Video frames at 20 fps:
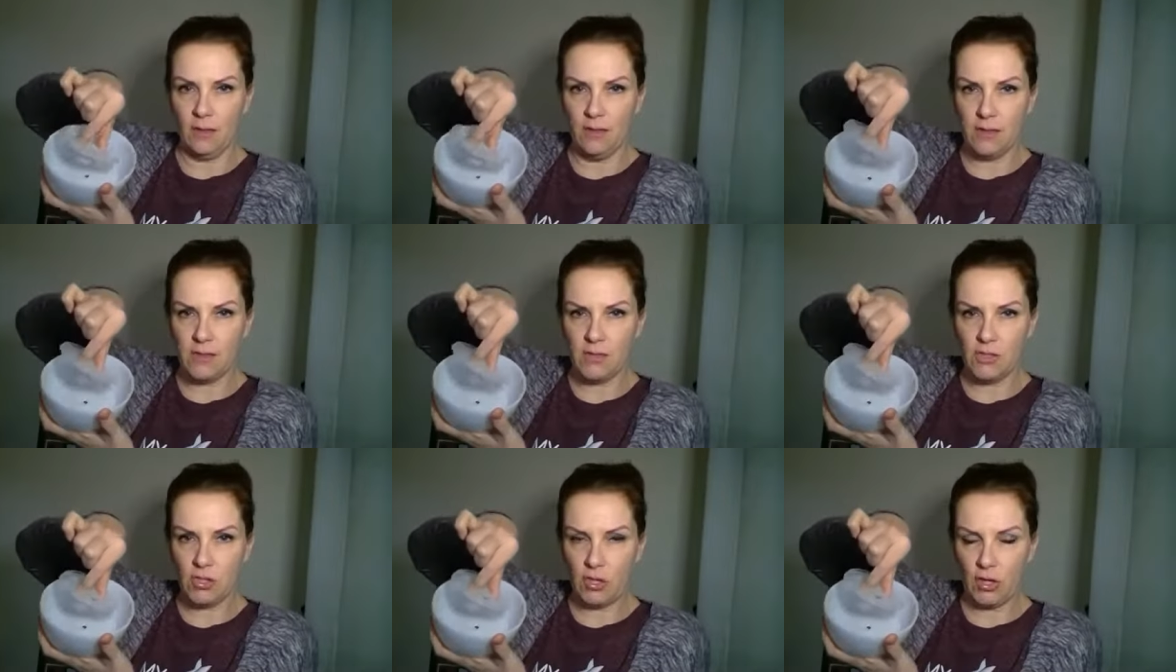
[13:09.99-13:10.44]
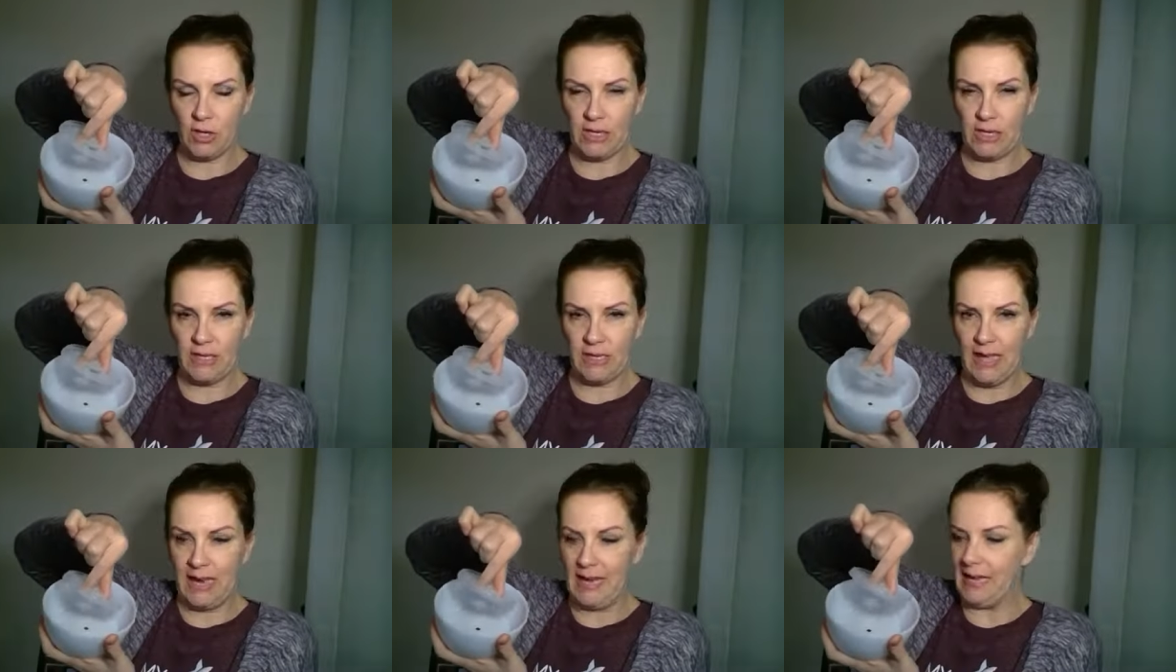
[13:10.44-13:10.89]

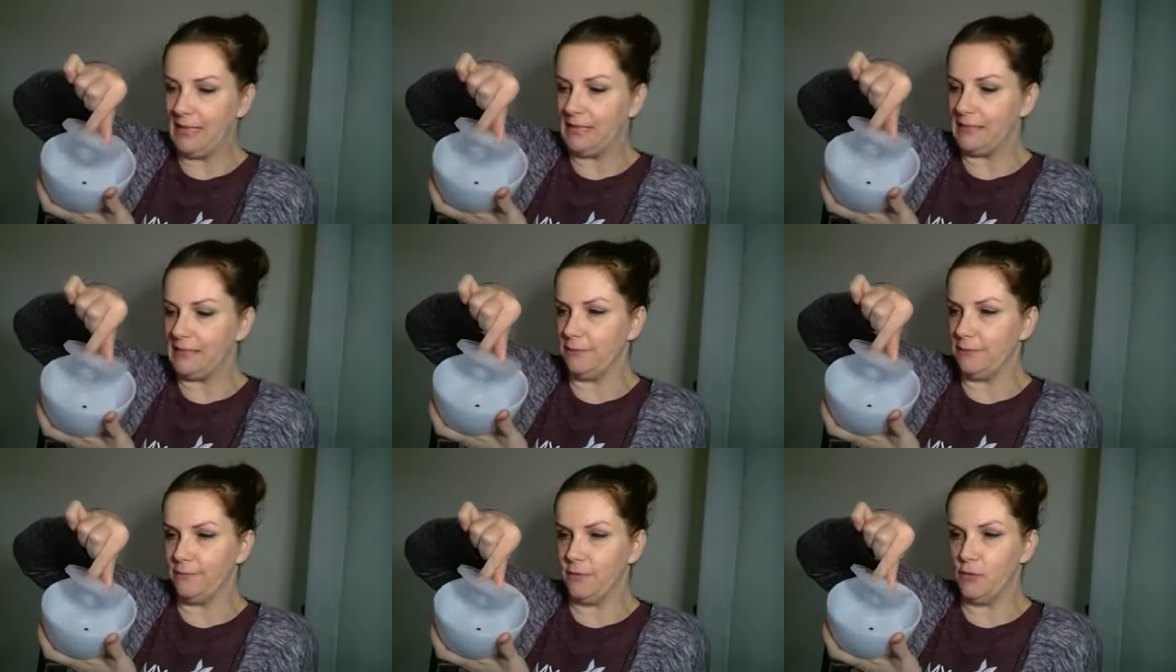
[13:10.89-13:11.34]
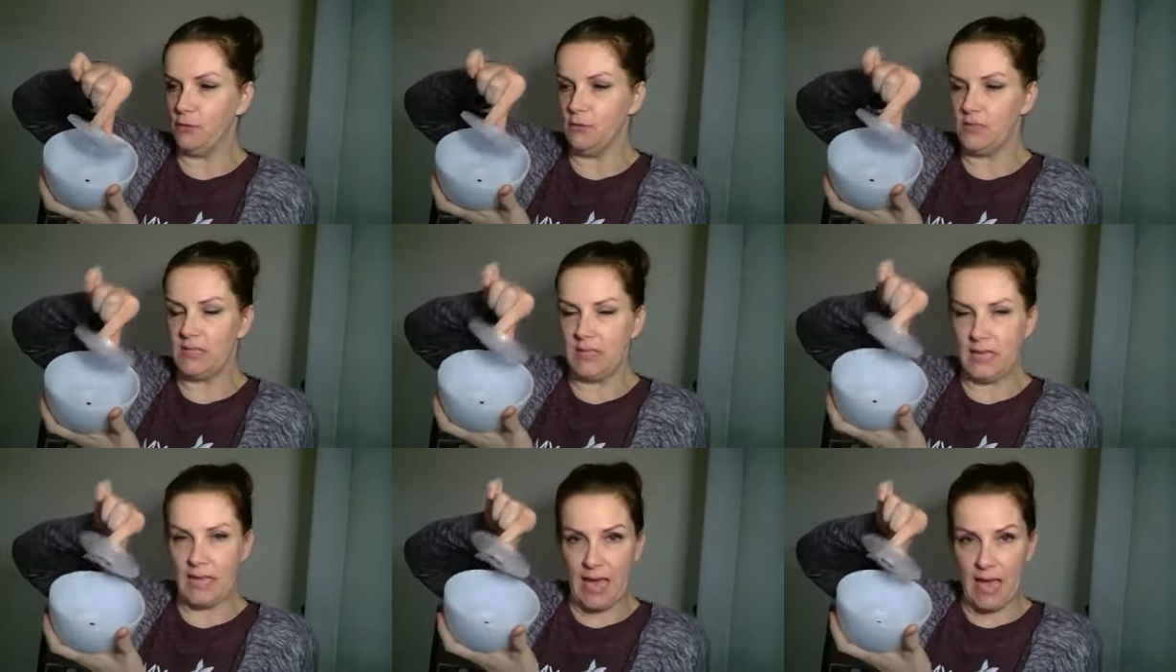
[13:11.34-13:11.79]
circulating
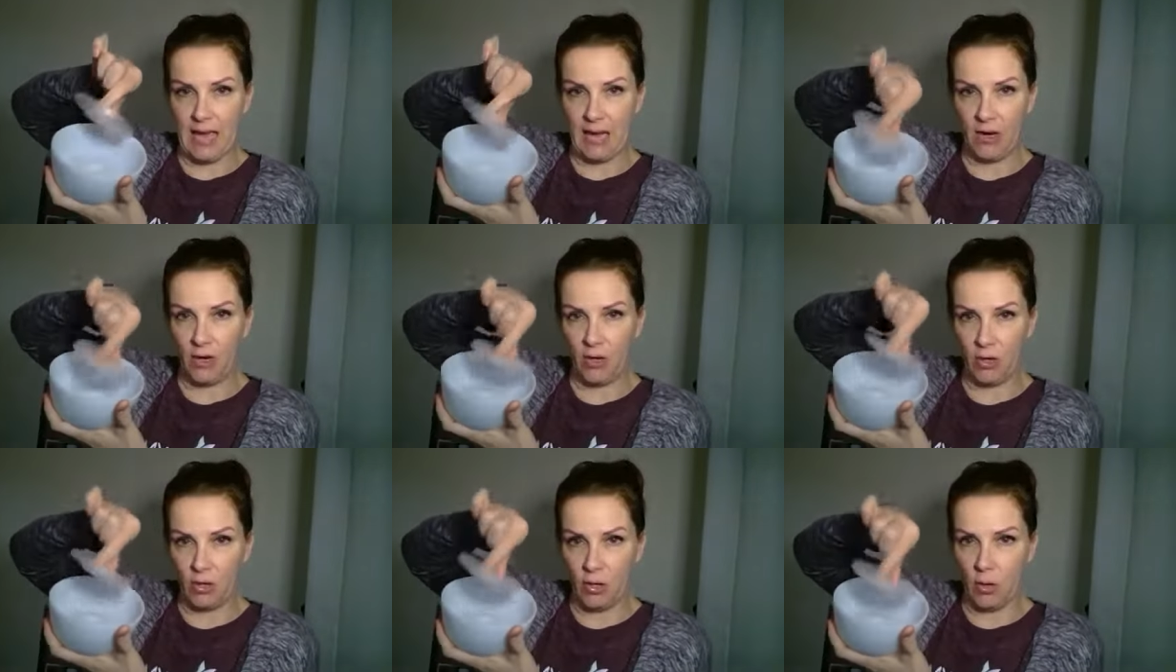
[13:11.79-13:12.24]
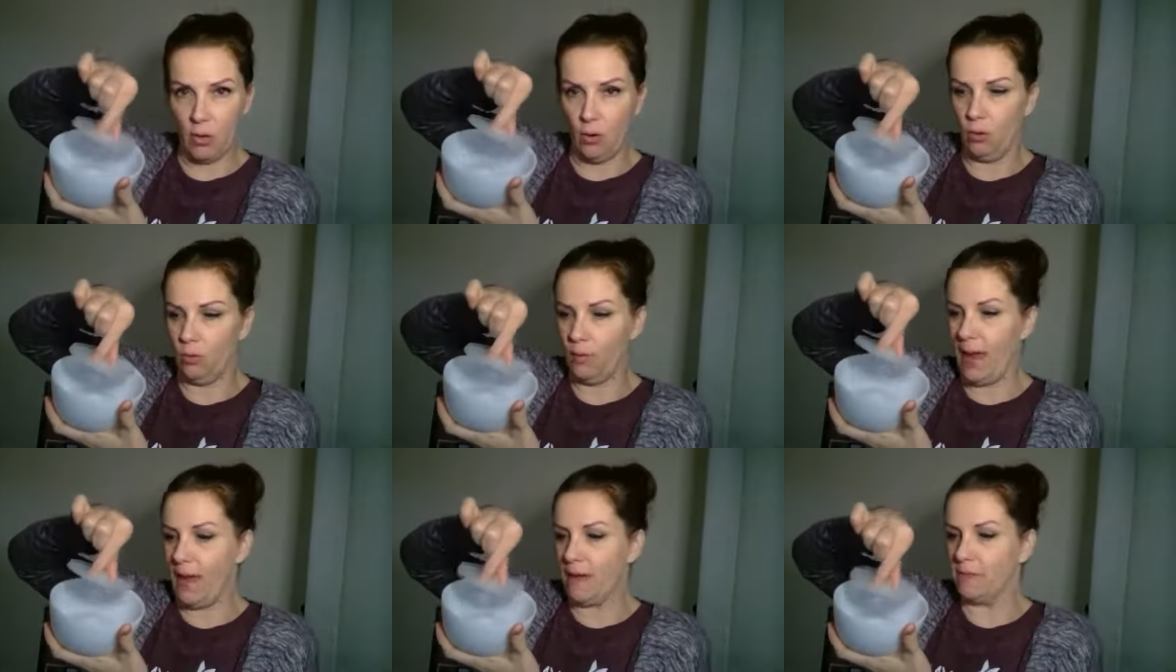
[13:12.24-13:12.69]
diffusing air go
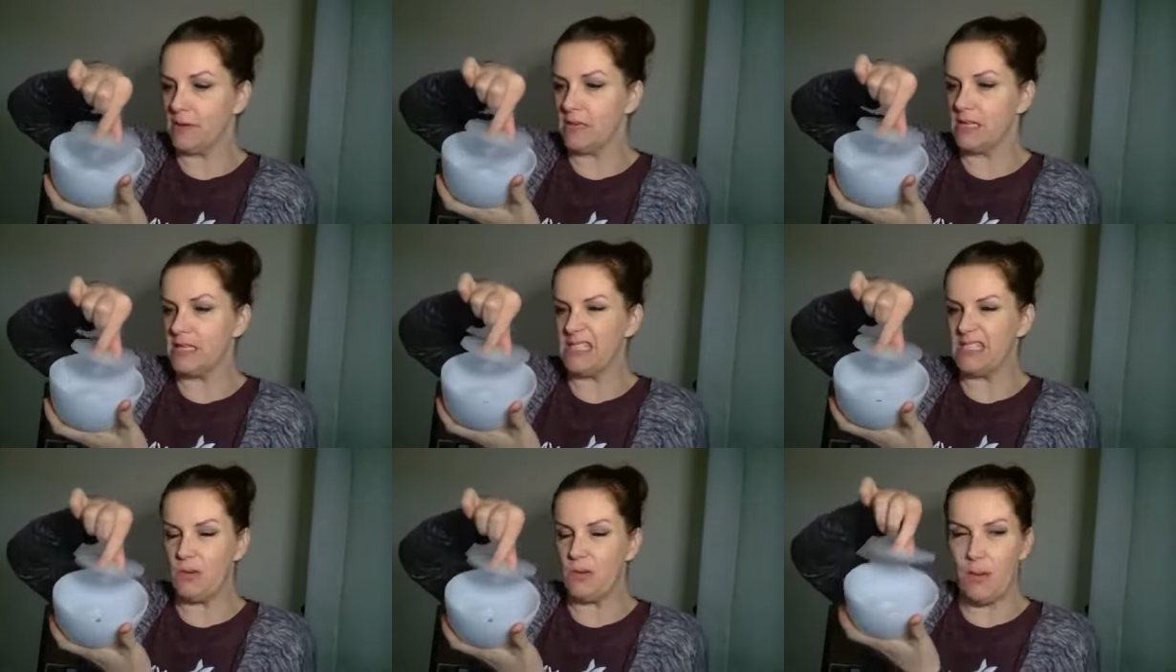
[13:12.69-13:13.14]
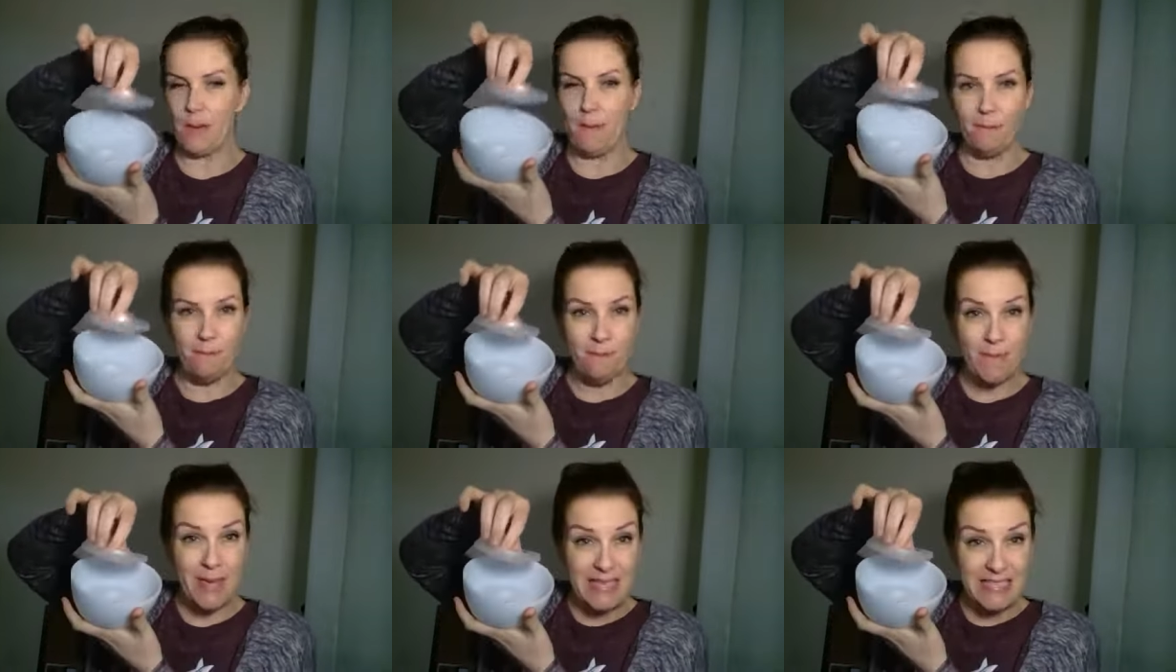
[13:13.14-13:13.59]
around it, so it
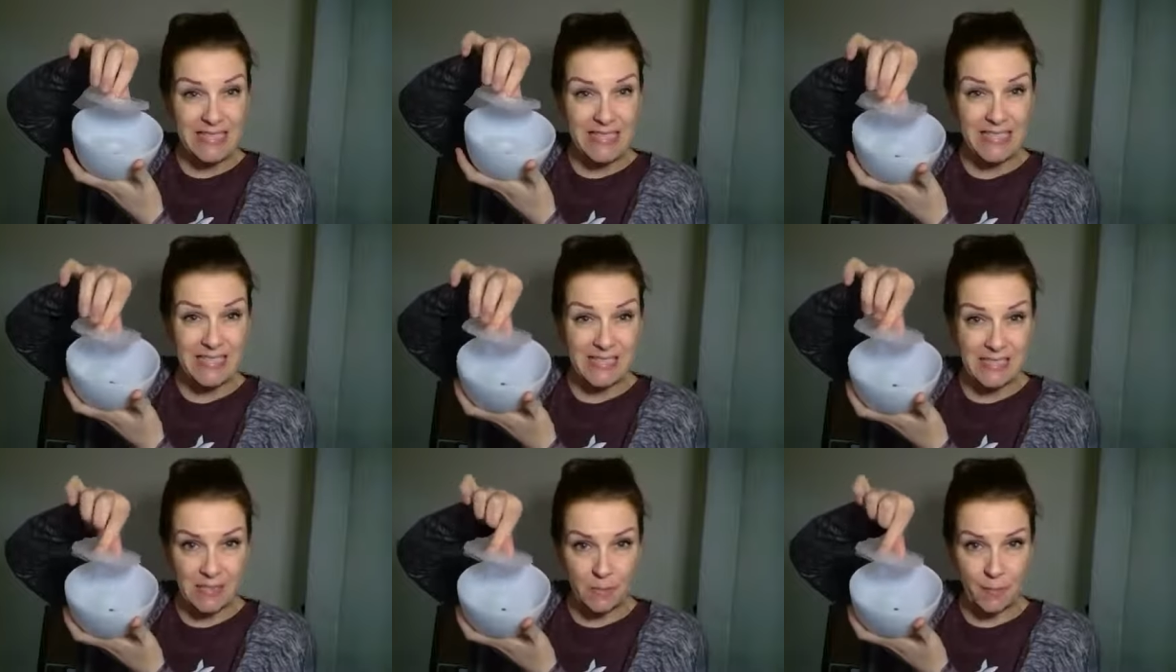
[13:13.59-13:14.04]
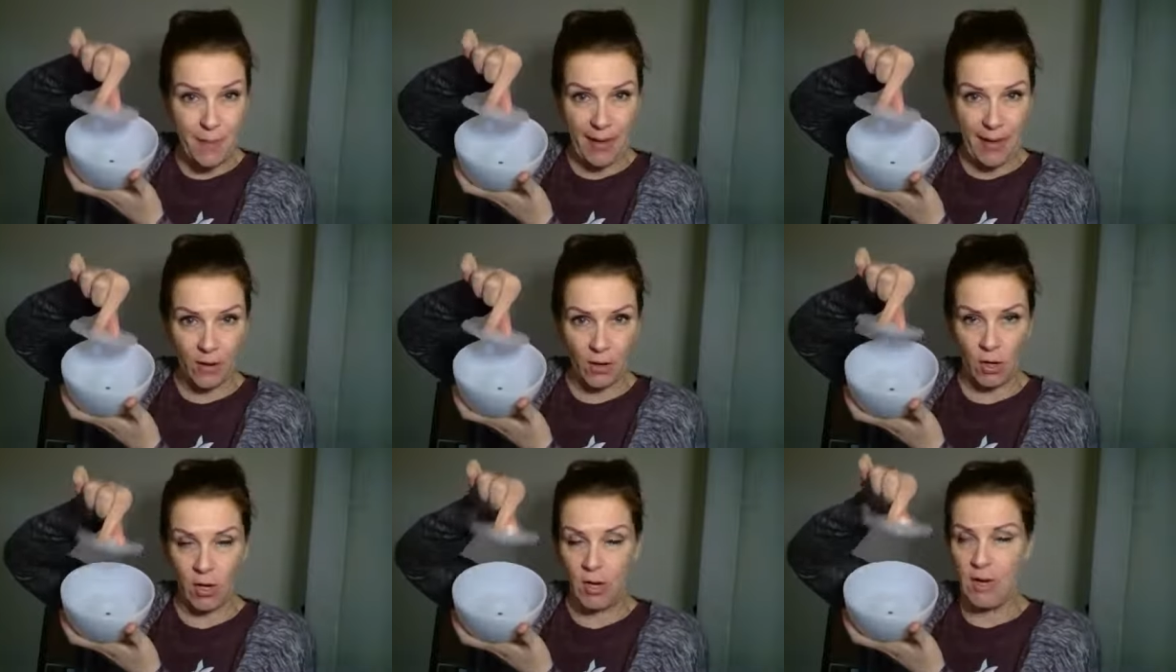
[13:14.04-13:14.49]
mists
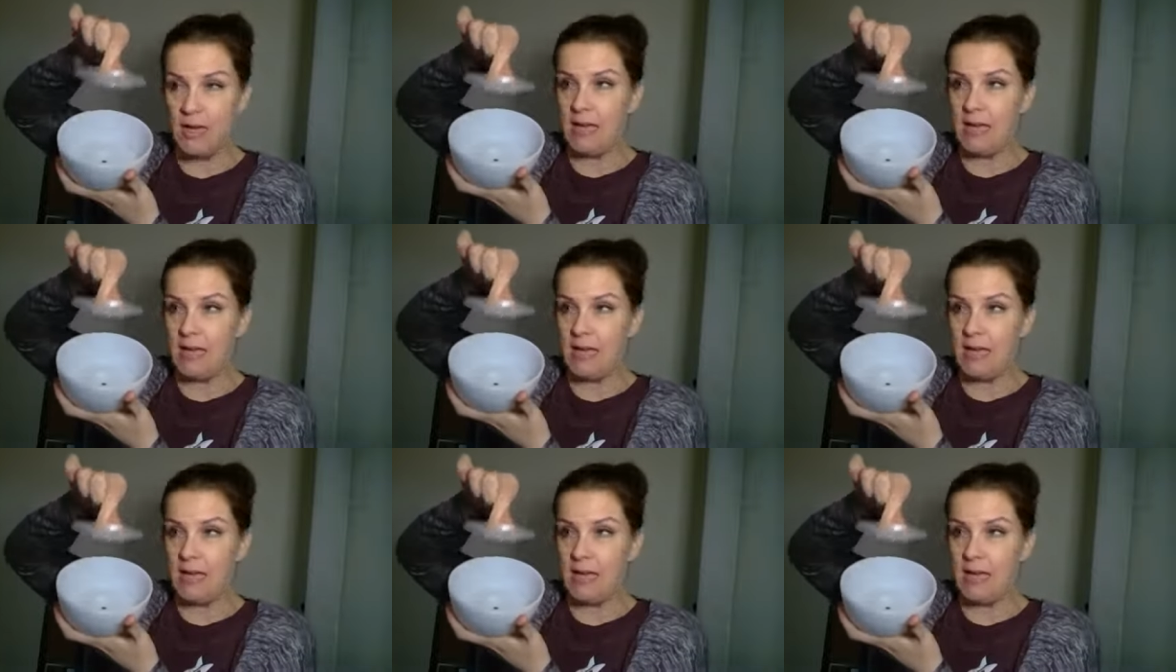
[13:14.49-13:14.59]
better